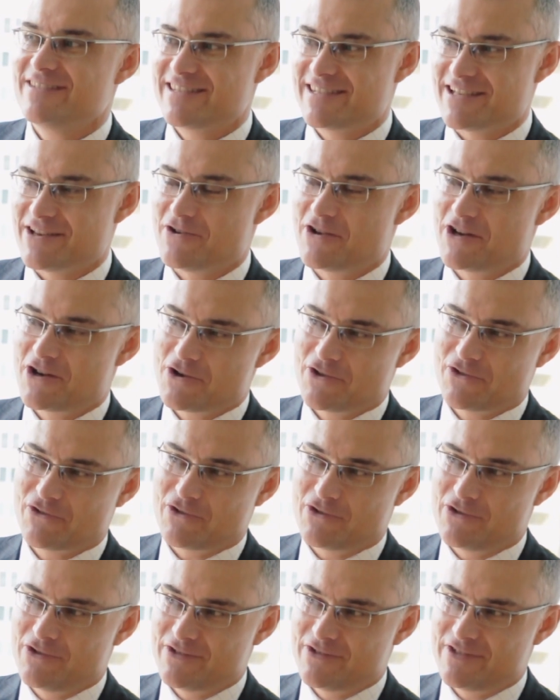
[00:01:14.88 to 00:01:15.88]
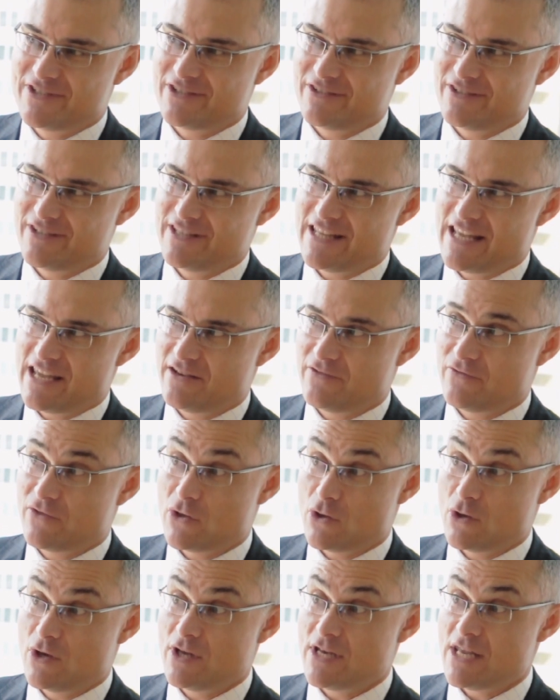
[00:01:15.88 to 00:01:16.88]
So I got through to the end of
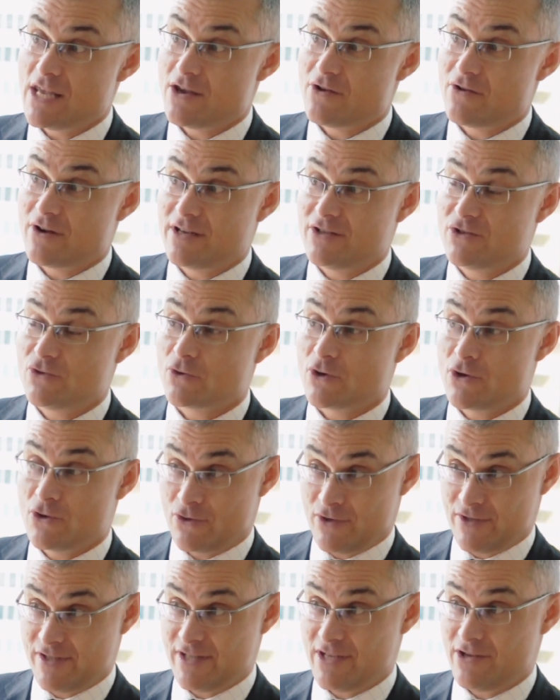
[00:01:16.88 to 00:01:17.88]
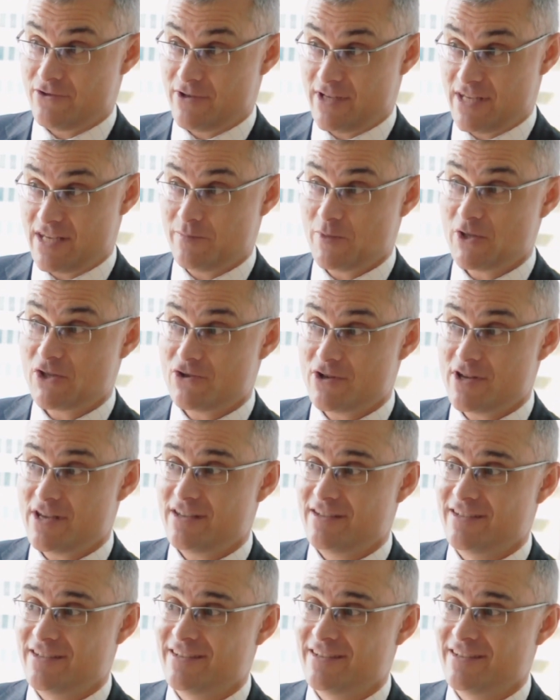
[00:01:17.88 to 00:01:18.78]
third year and took an honours year in chemistry.